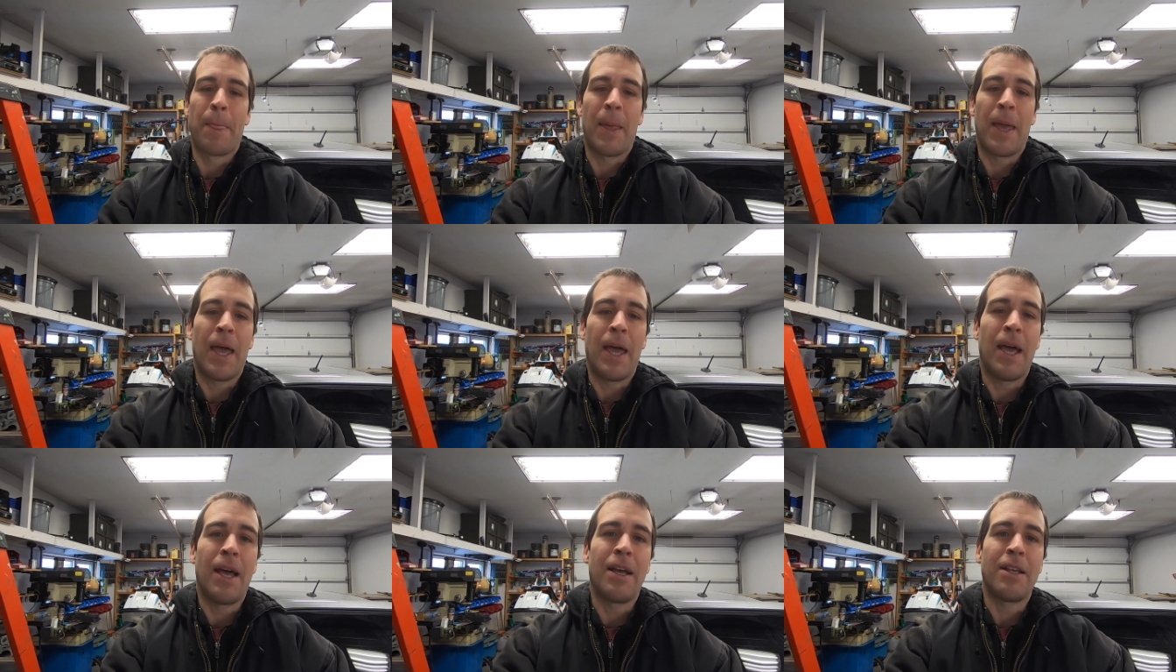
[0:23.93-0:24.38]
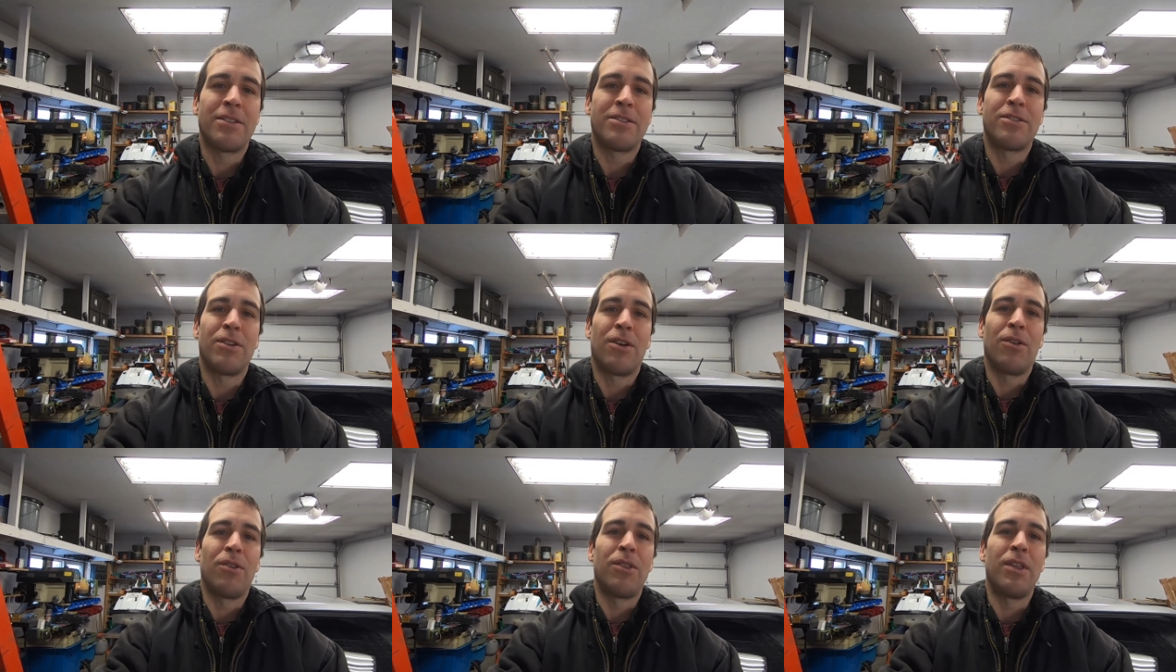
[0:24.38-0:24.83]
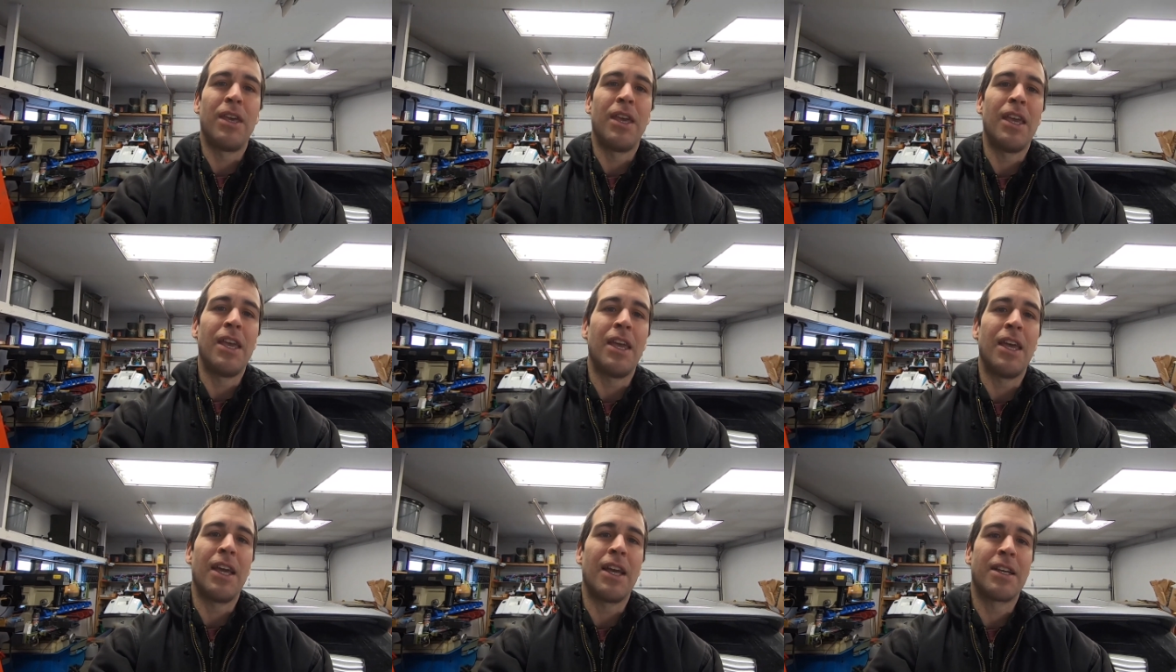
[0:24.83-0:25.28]
Uh, so
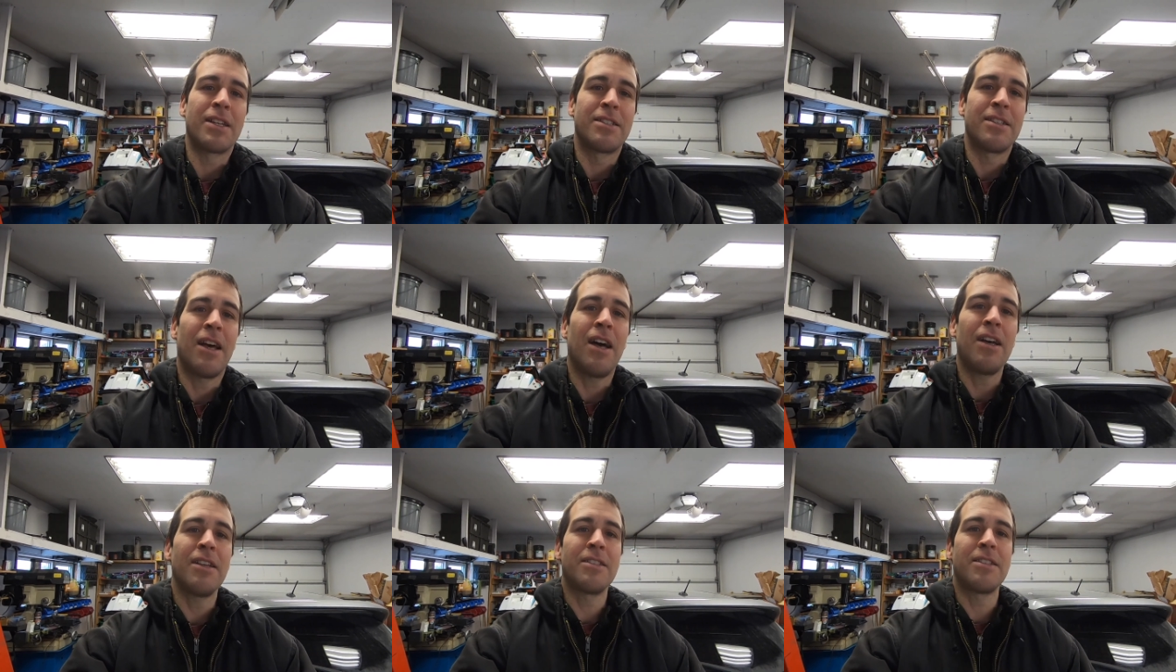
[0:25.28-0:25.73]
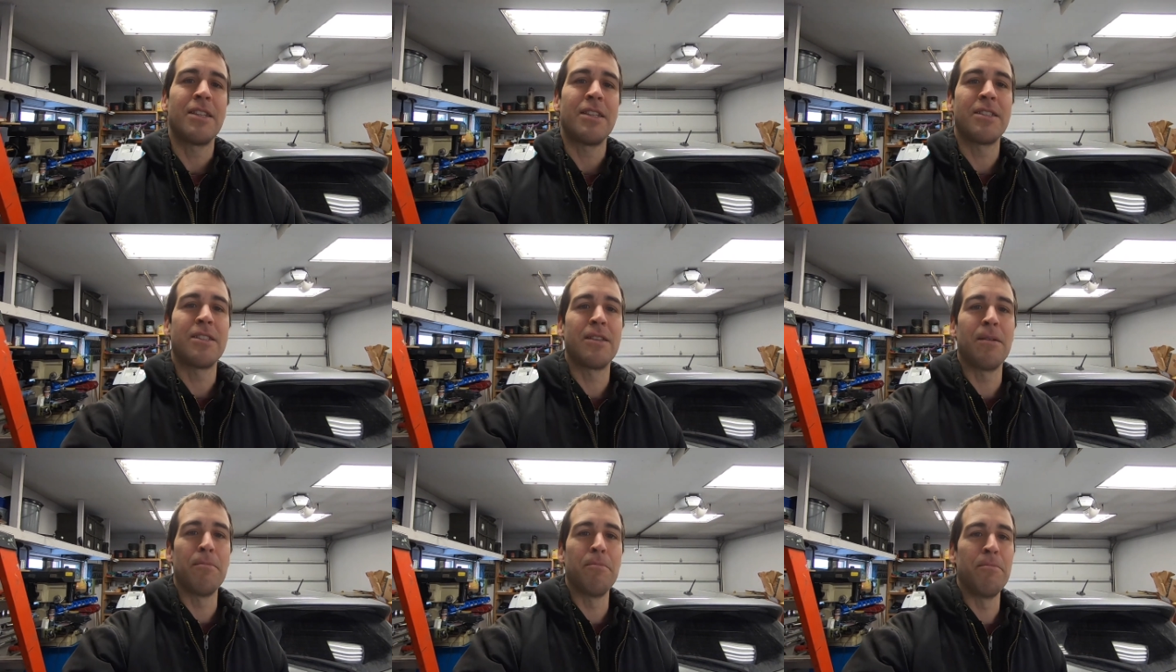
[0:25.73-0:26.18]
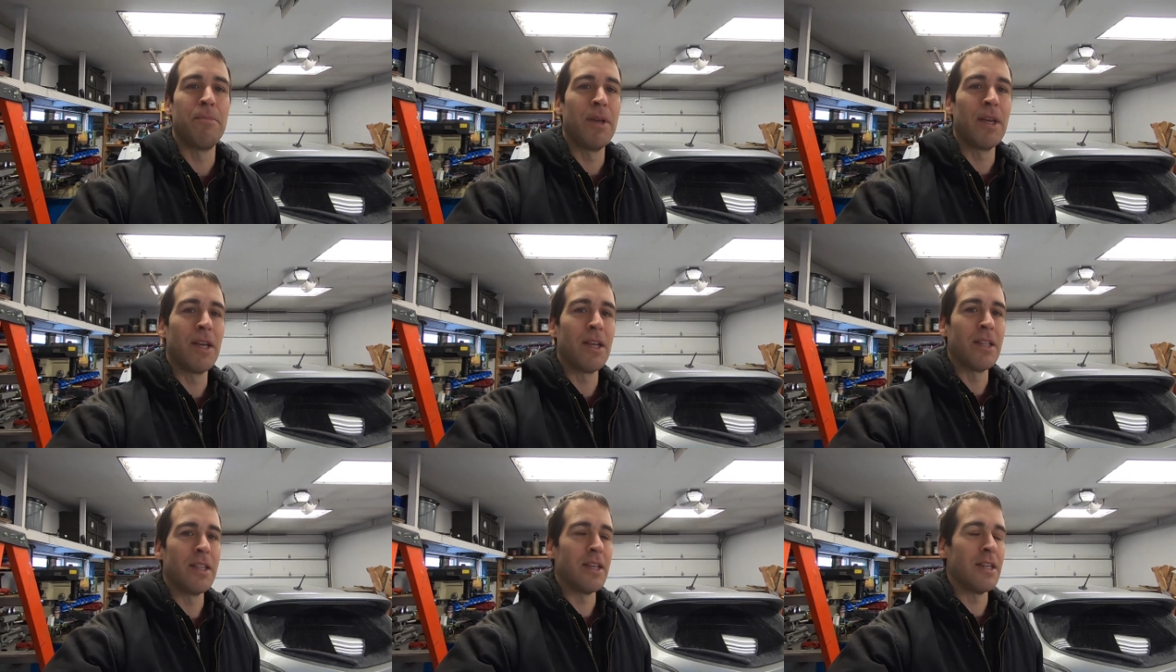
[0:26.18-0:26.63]
the exhaust system
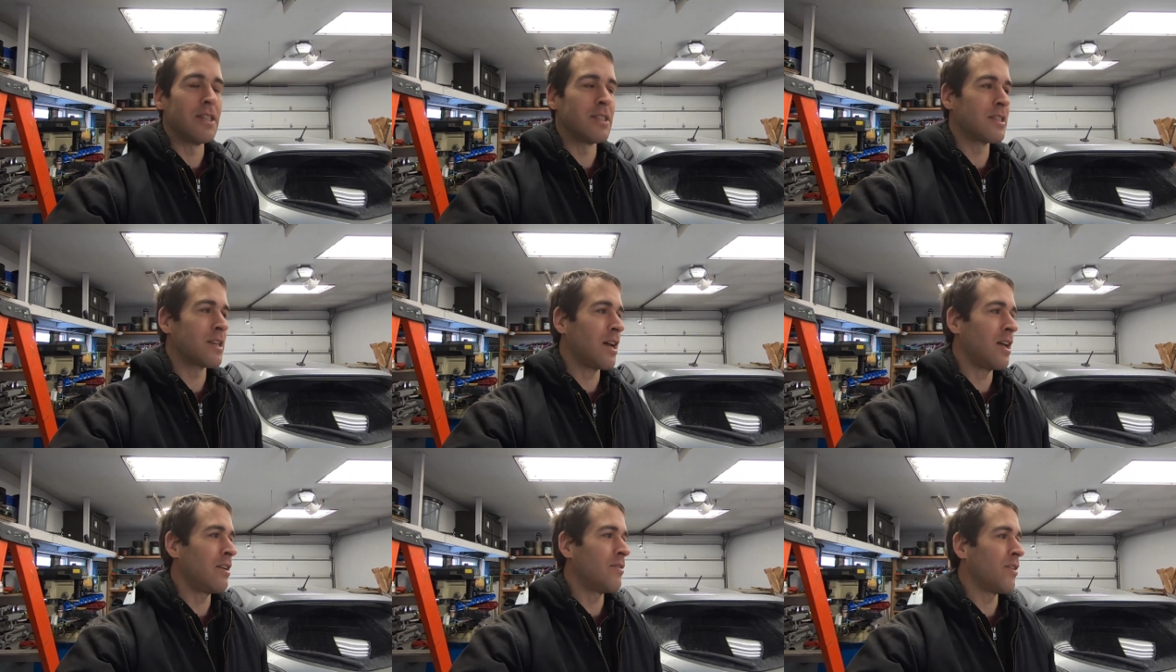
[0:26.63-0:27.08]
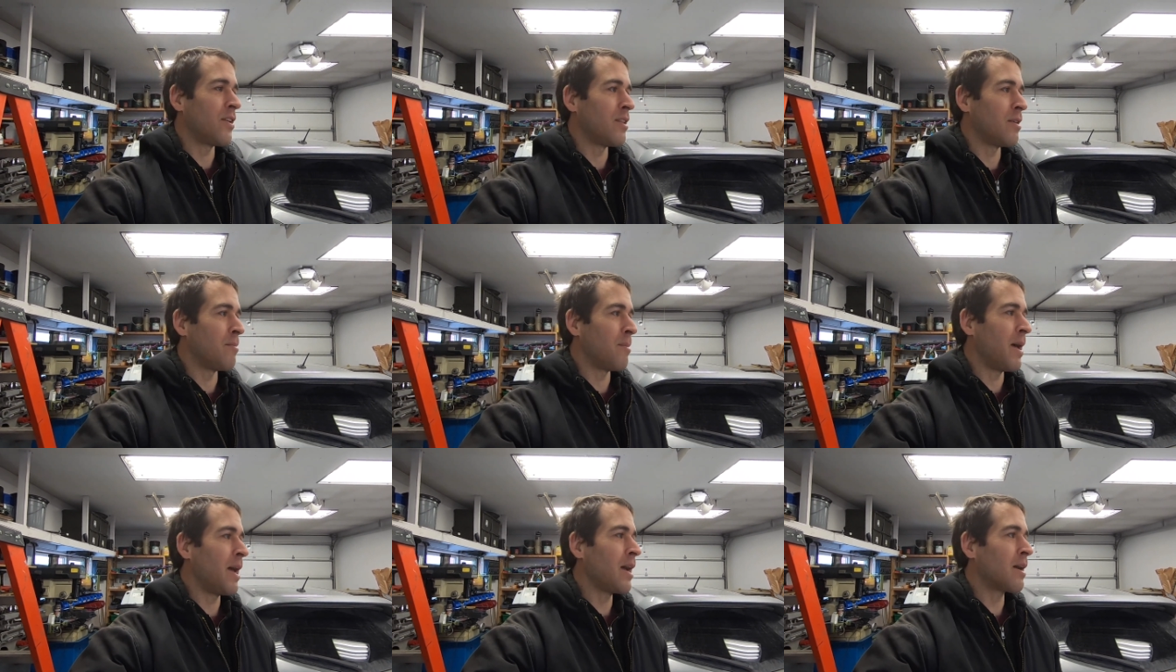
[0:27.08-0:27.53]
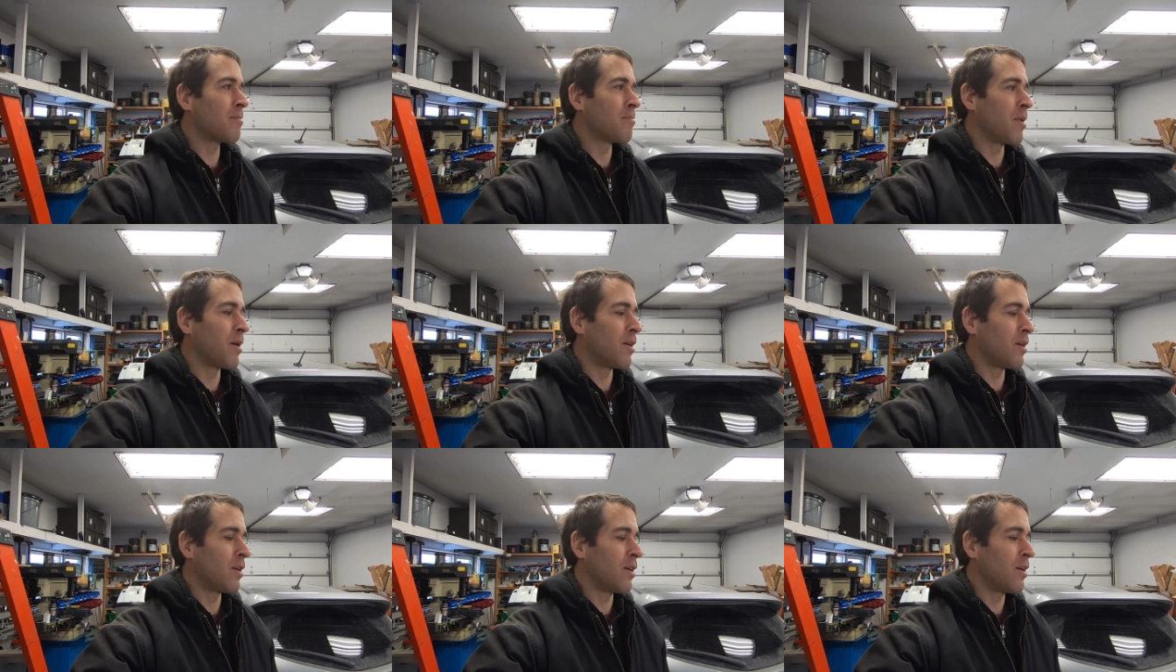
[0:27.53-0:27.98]
build is kind of on the back
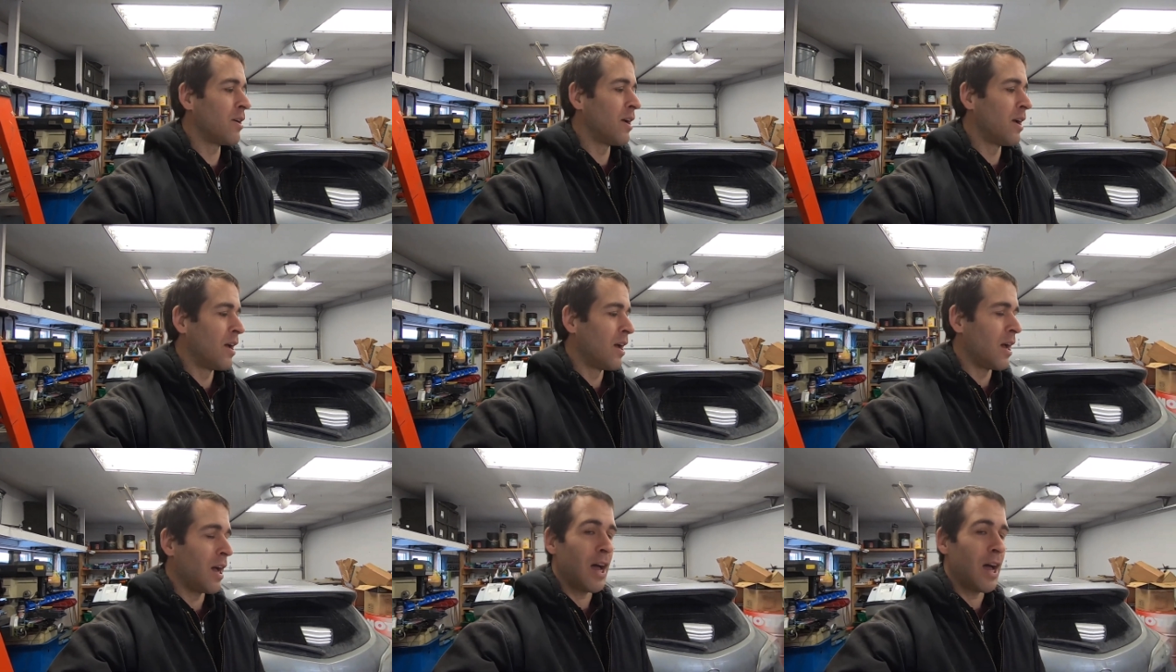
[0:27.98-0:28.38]
burner.